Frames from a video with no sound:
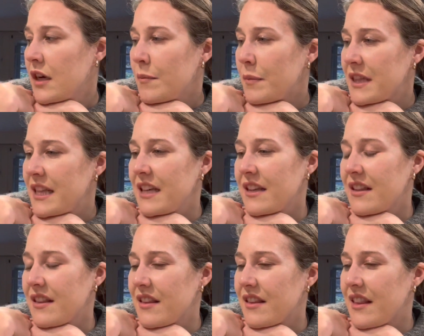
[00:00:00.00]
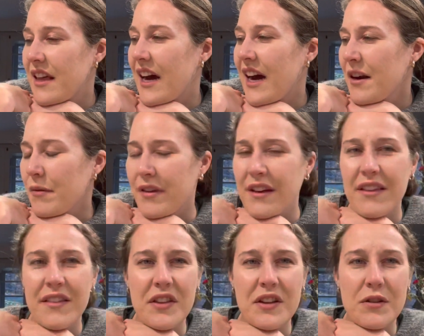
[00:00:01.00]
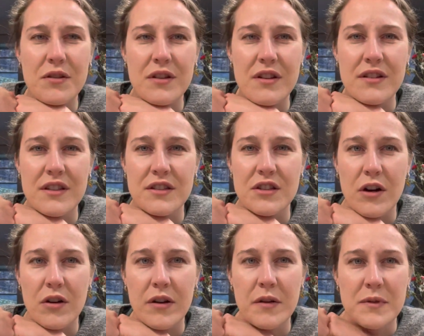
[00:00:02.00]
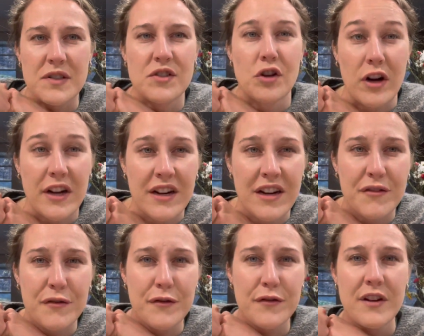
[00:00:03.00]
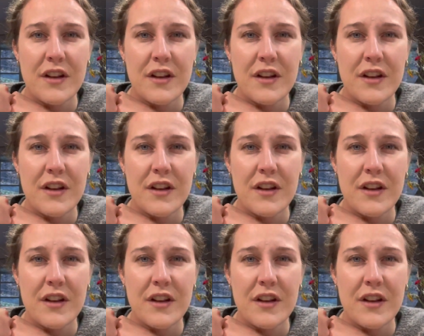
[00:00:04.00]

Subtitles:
but I don't think that the dark green was dark enough,